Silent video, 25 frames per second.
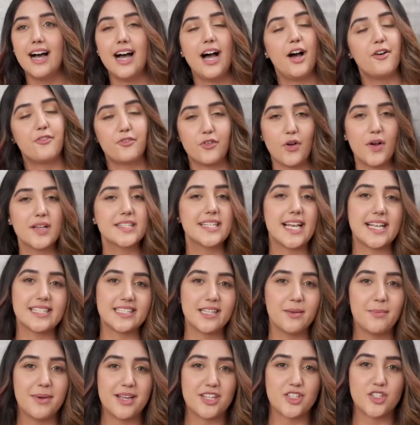of course,
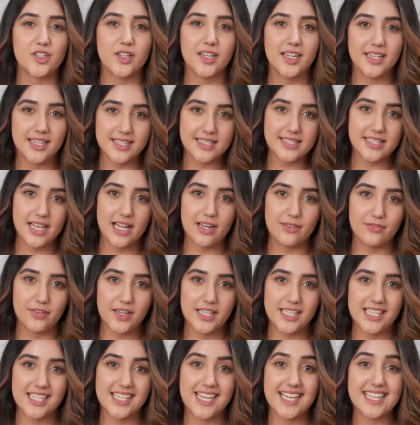as I mentioned, it is
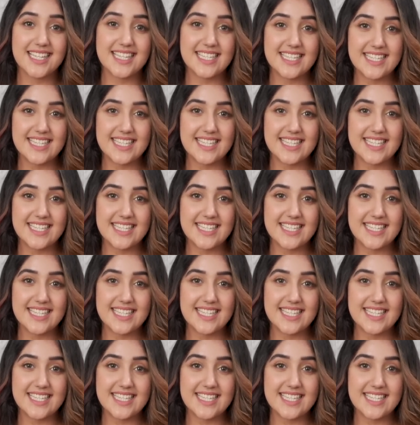self-heating, and